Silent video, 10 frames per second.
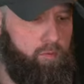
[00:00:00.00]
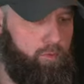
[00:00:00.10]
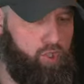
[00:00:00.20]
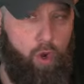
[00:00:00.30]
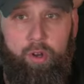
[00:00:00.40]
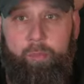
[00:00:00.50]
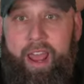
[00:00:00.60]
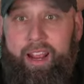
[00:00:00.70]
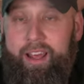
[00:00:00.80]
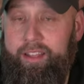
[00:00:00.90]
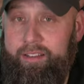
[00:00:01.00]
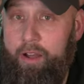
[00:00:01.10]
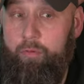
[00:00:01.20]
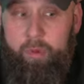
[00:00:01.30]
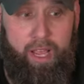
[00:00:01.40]
shoulder bag. I think
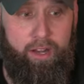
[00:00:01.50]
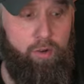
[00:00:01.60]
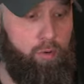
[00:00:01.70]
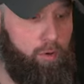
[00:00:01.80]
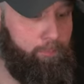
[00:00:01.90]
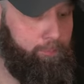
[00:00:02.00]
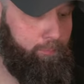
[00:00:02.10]
that would be kind of cool.